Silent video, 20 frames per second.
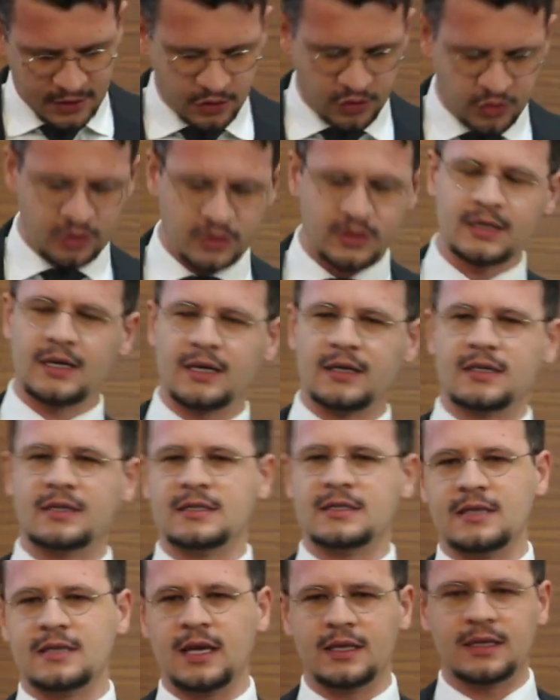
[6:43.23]
Who can
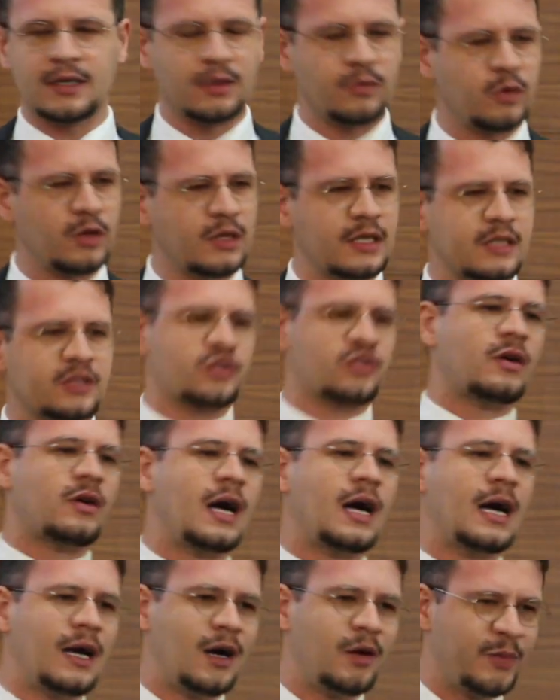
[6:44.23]
understand it? Well, let's
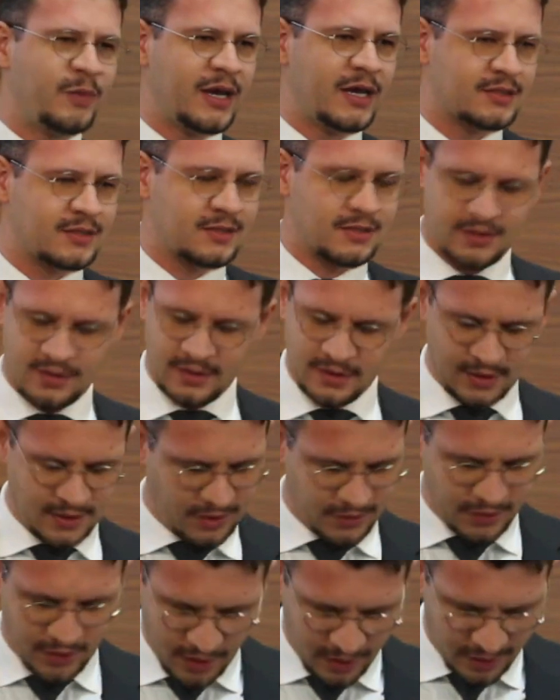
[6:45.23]
try our best.
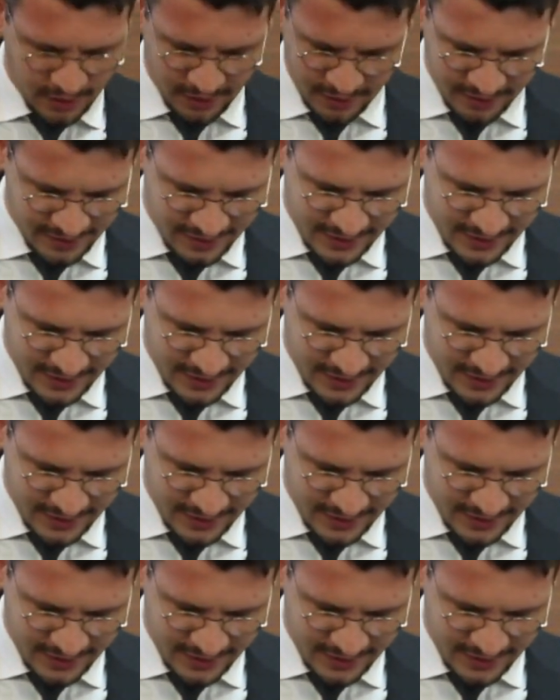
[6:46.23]
No.